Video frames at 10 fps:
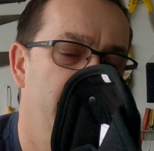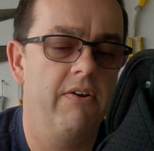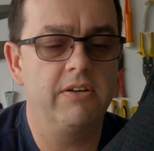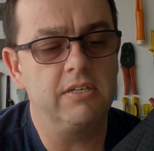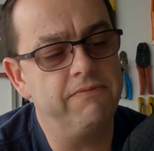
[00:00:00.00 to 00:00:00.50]

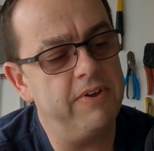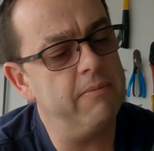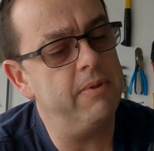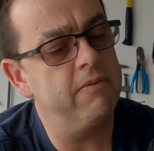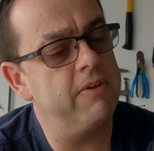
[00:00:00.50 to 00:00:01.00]
There is a
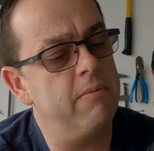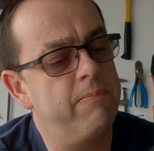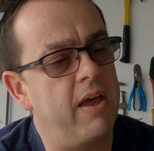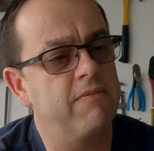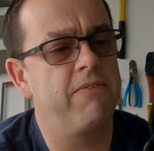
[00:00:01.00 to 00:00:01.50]
fair bit of
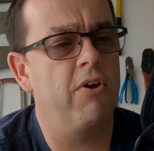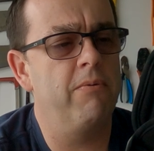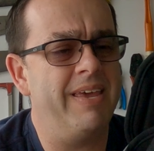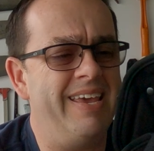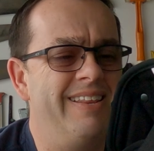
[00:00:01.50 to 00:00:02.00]
impact
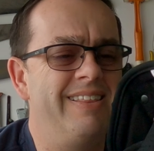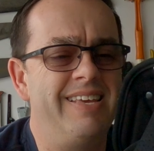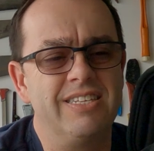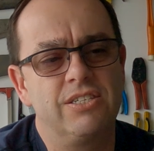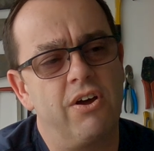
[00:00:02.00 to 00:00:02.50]
foam in
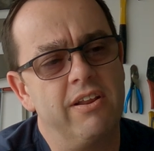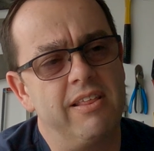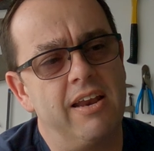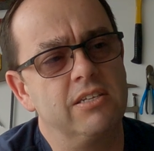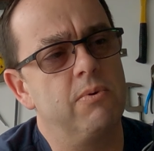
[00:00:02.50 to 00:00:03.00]
the inside
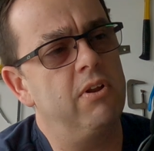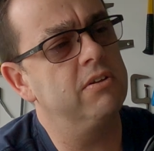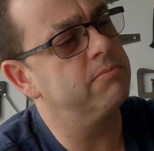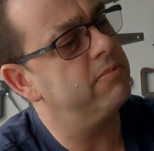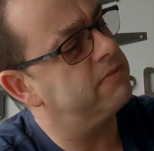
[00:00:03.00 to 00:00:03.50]
of that as
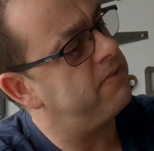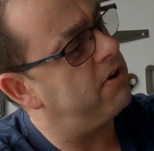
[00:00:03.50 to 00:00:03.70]
well, as